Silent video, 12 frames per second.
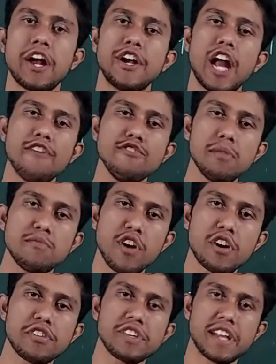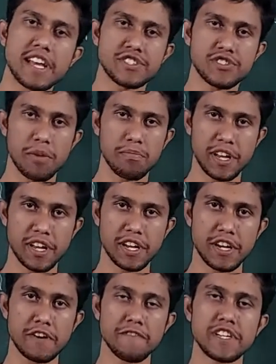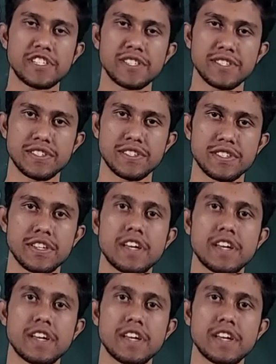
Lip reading: Now we'll move on to the next topic, which is